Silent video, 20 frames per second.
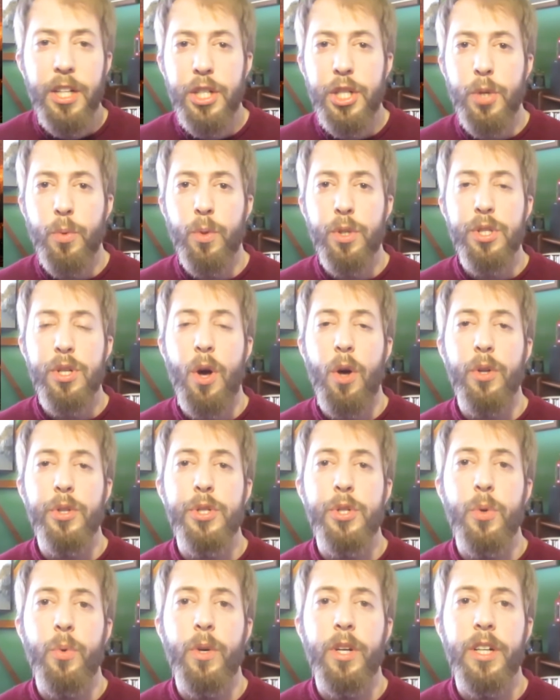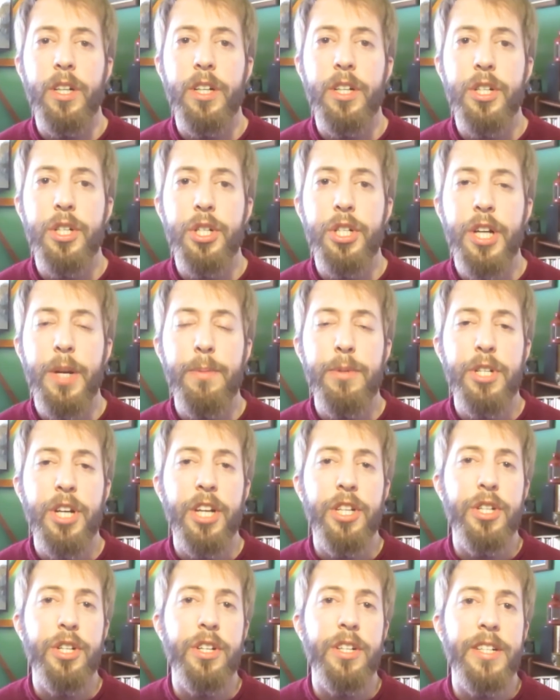She was also a
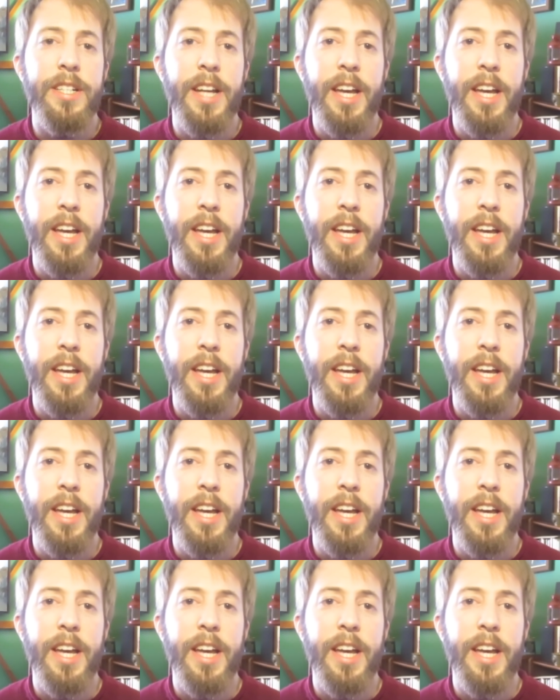shape-changer